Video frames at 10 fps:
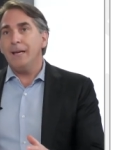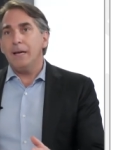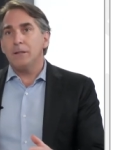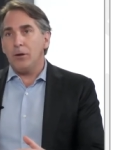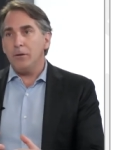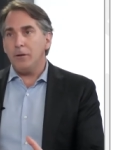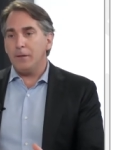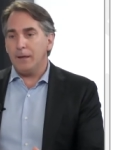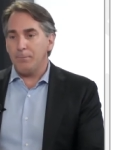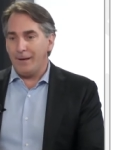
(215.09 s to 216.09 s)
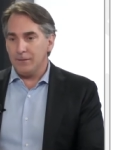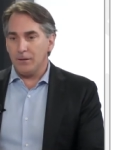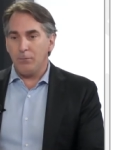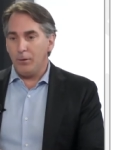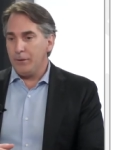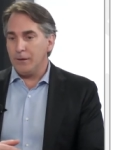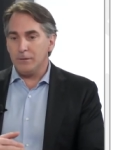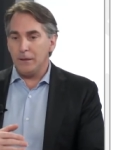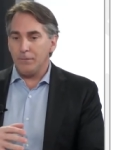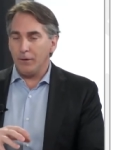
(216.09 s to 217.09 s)
it's hard to think based on what you can
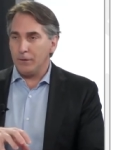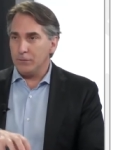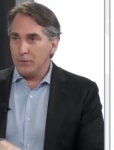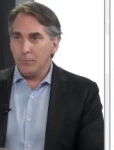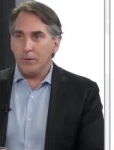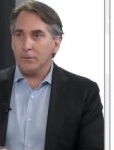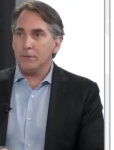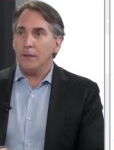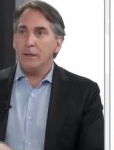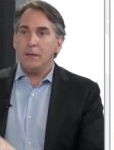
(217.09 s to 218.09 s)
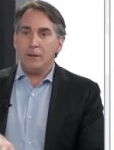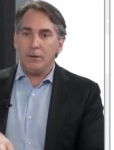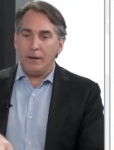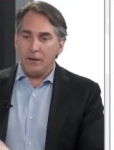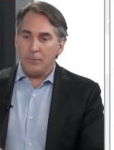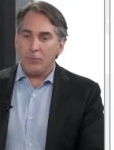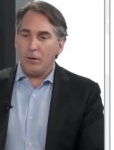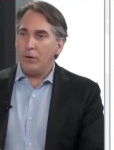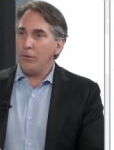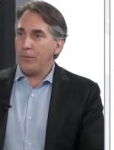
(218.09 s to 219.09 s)
see for consumers, your income
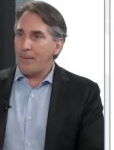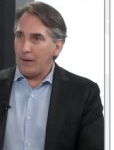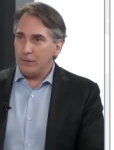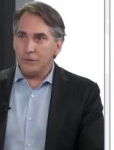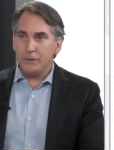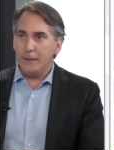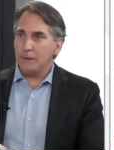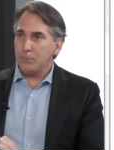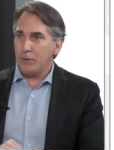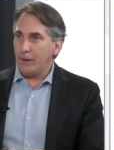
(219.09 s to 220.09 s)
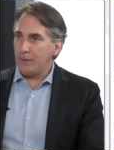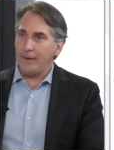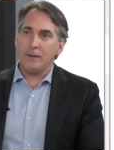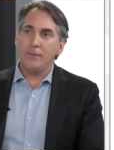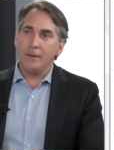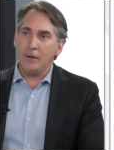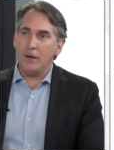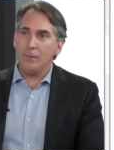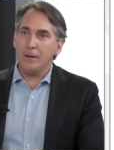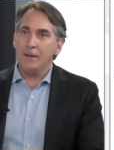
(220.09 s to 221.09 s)
growth, balance sheets, productive activity in the
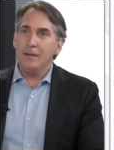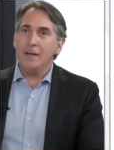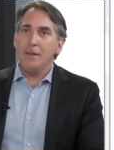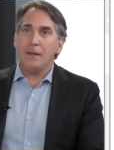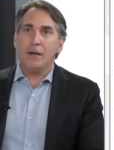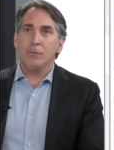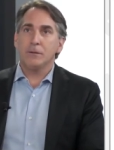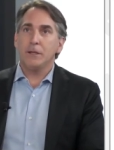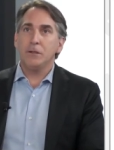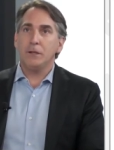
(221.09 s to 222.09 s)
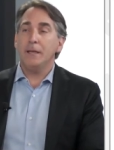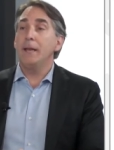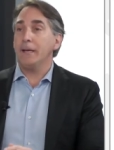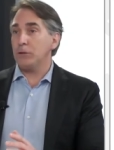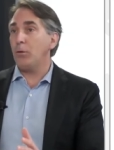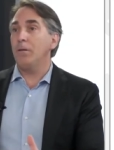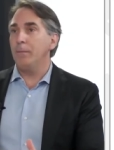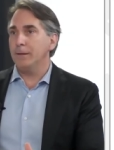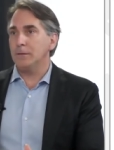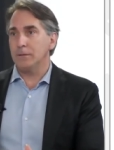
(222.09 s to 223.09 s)
economy, that a recession in the next 12
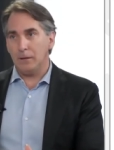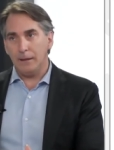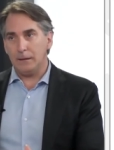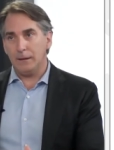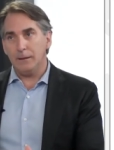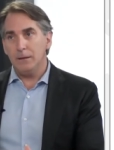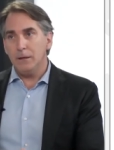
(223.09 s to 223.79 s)
months is likely.